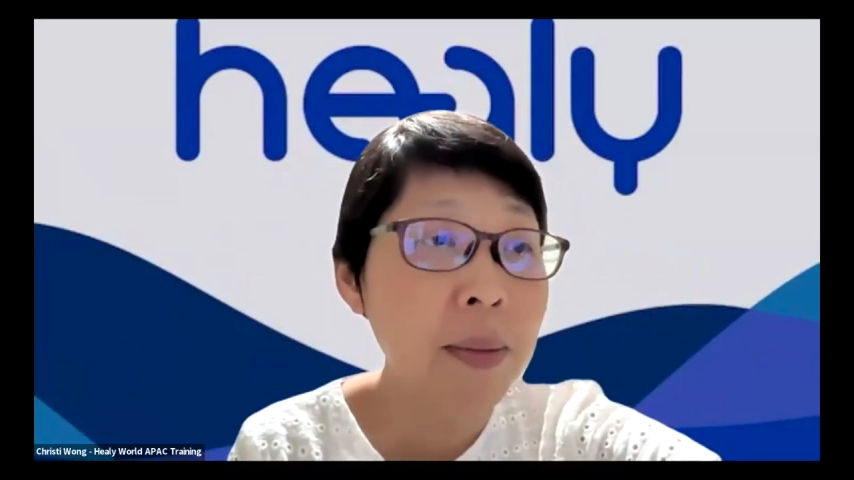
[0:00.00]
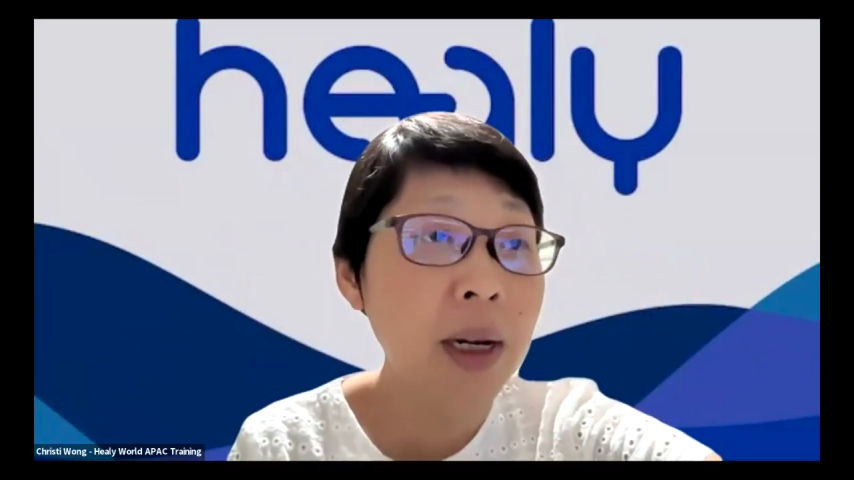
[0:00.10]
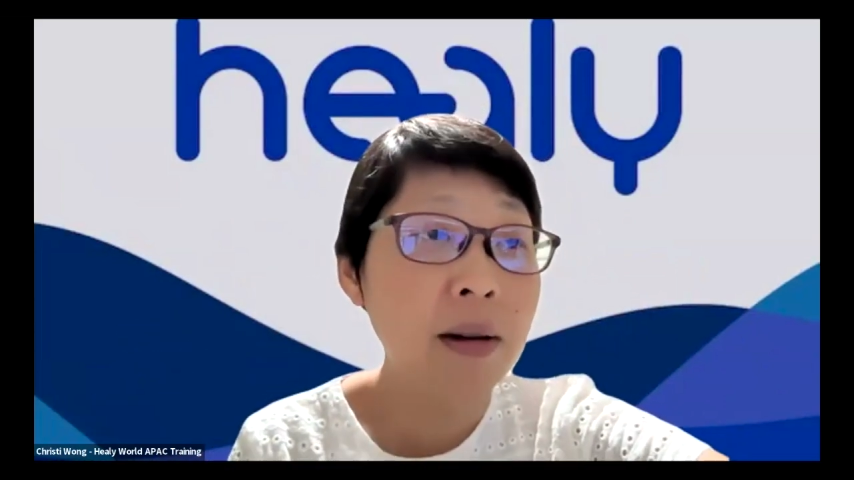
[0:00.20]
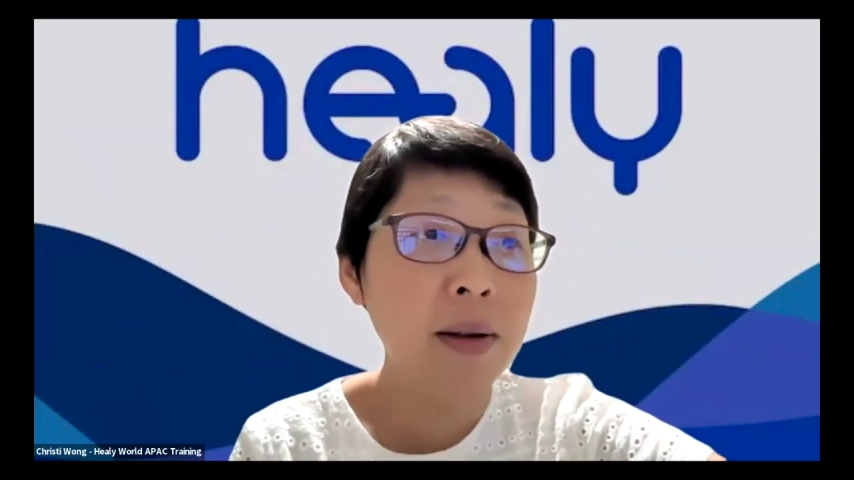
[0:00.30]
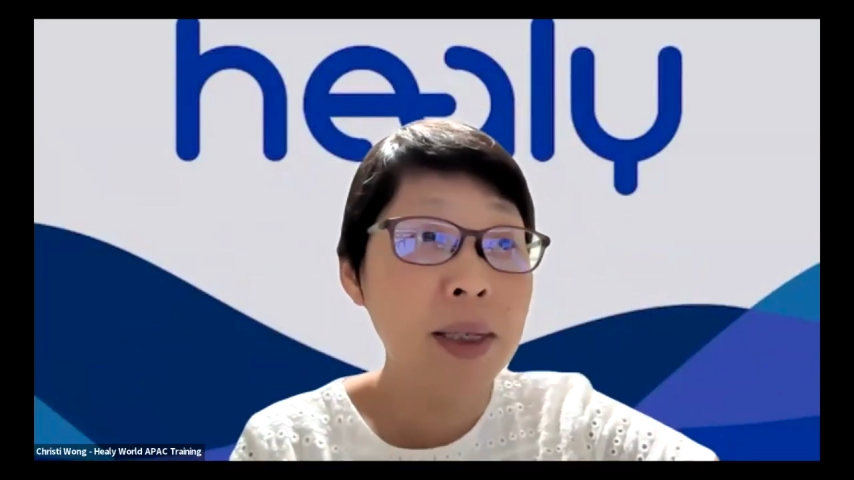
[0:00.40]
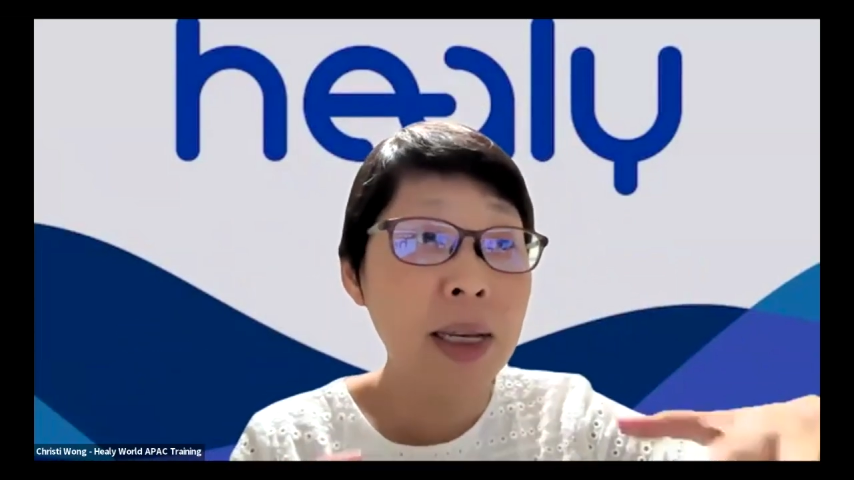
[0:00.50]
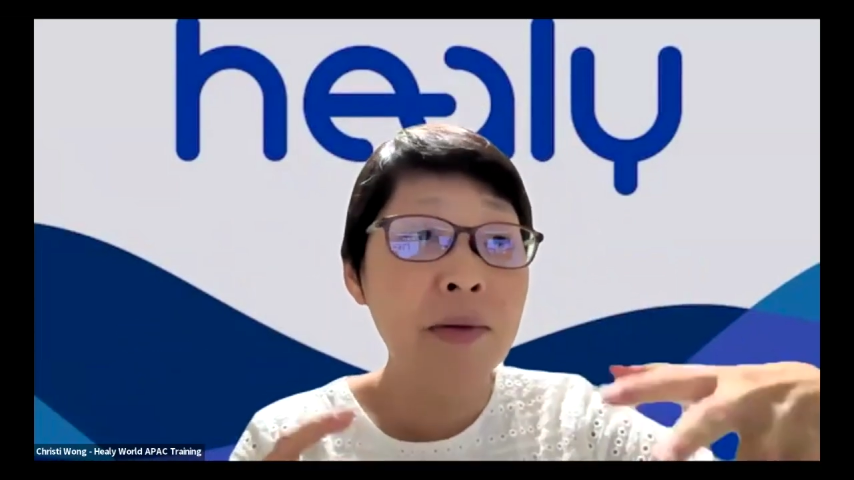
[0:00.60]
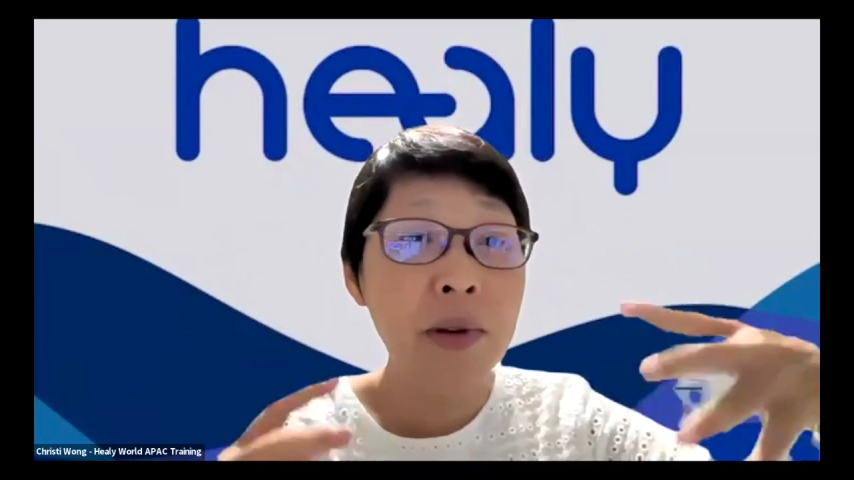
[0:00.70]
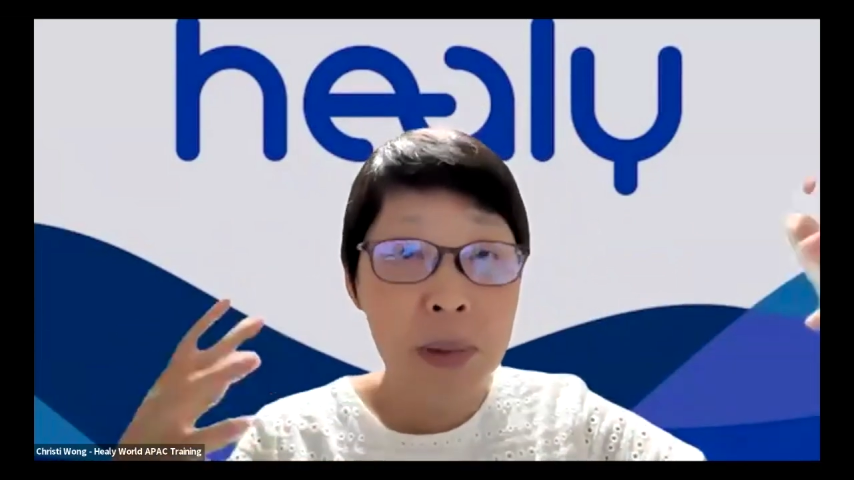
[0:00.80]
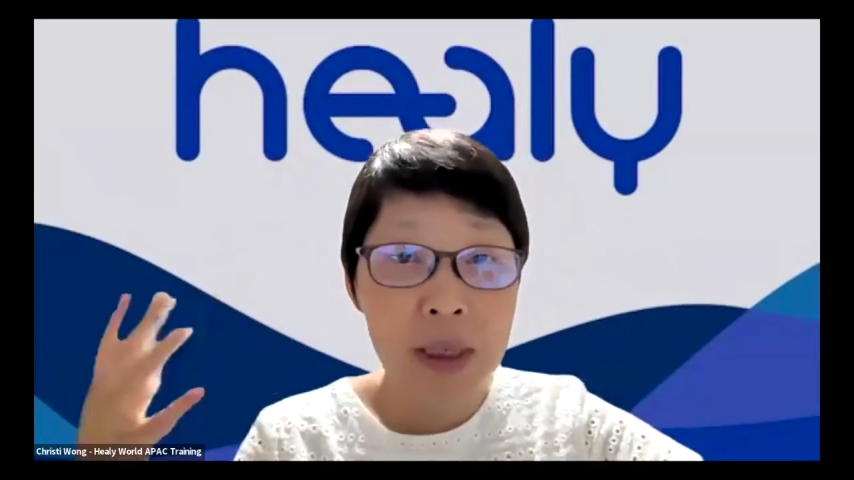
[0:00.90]
because
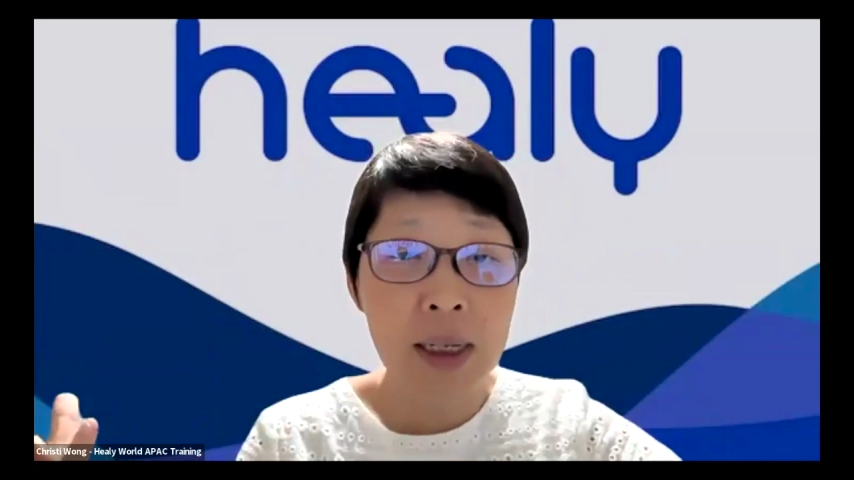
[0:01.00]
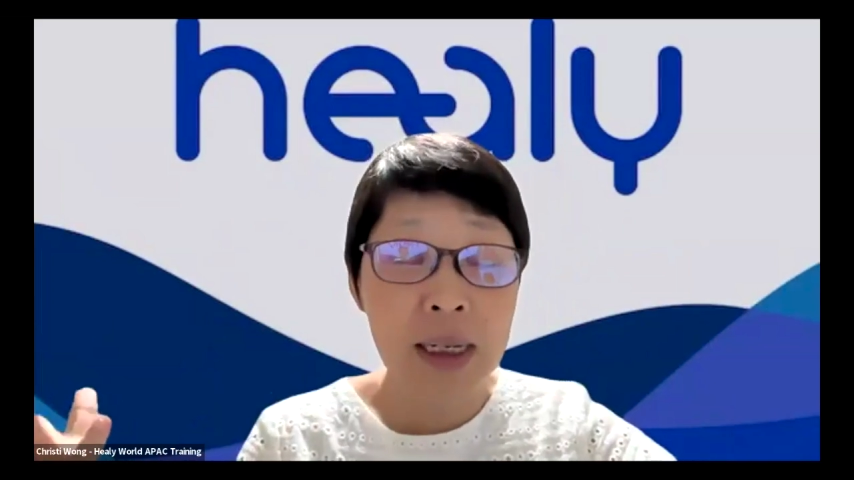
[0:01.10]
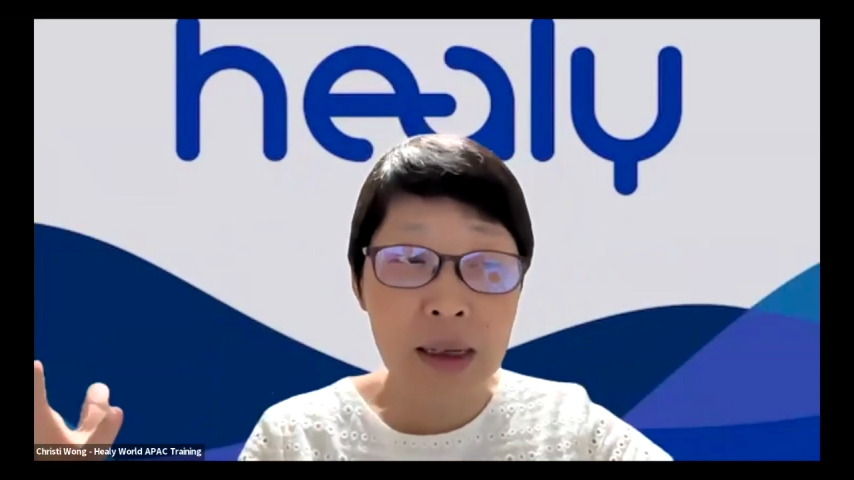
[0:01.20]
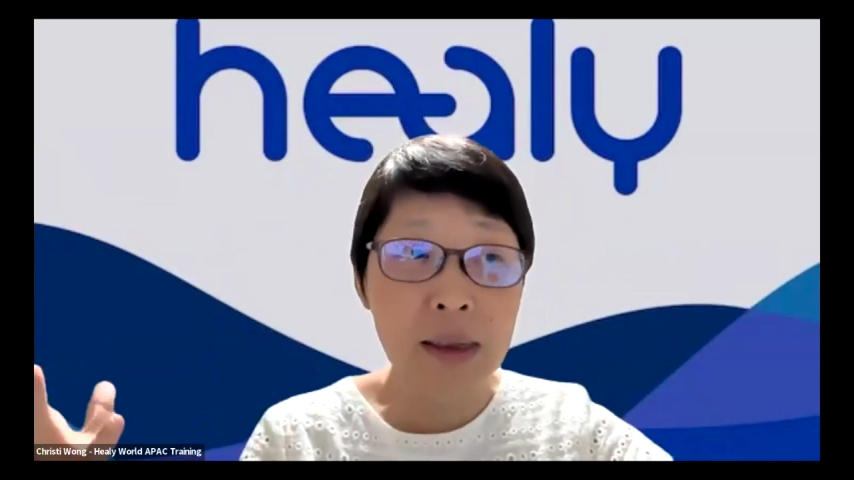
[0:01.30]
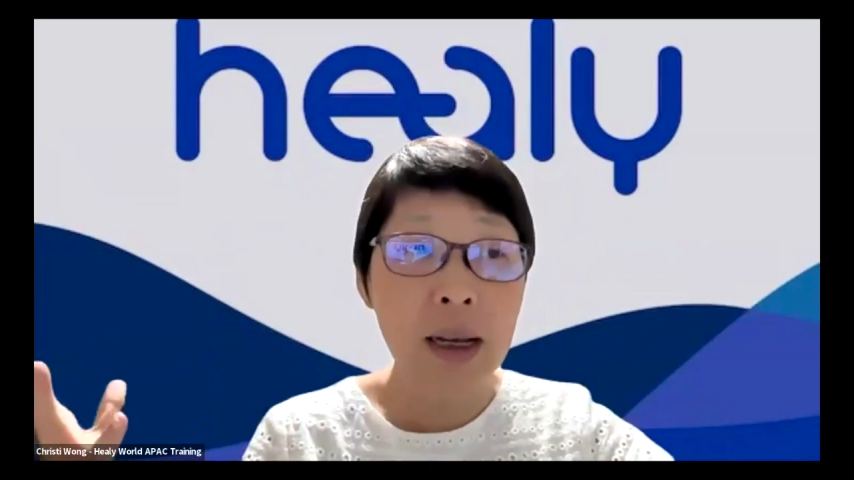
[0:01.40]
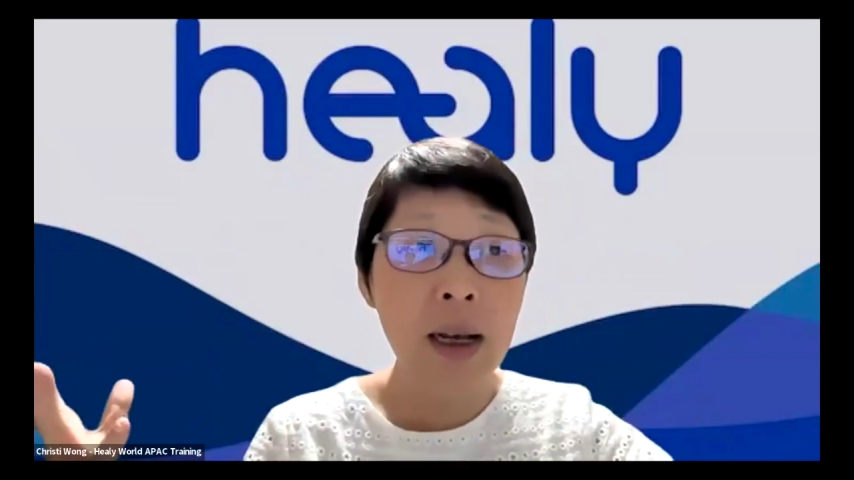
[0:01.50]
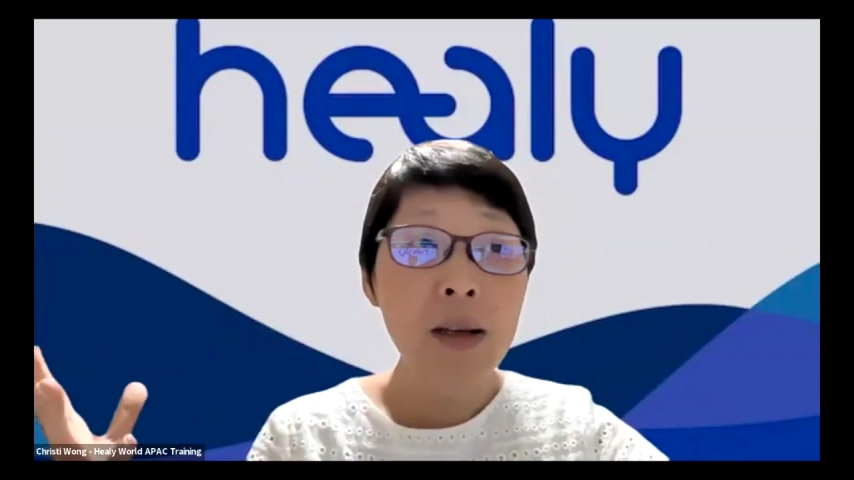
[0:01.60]
everybody needs.